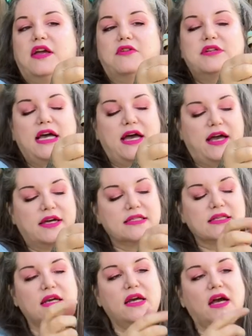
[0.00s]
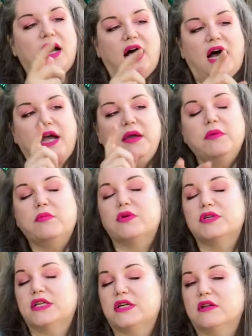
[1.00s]
your tags. I am
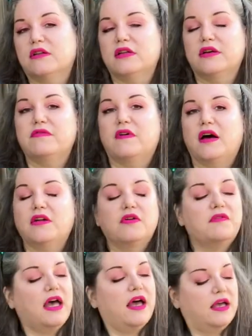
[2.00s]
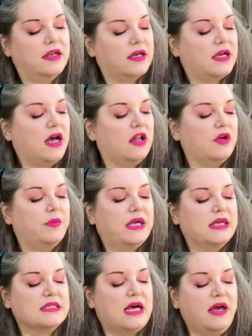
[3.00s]
particularly fond of that in a collar
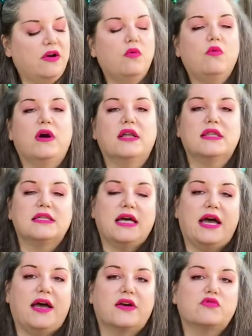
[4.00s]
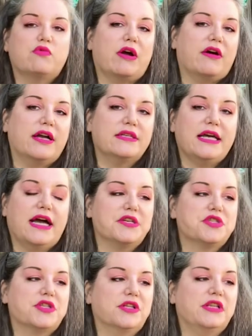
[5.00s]
because I don't want the tags where I
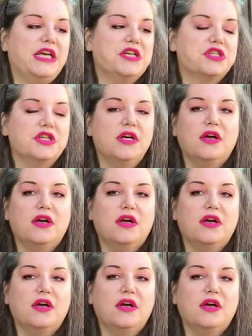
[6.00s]
attach the leash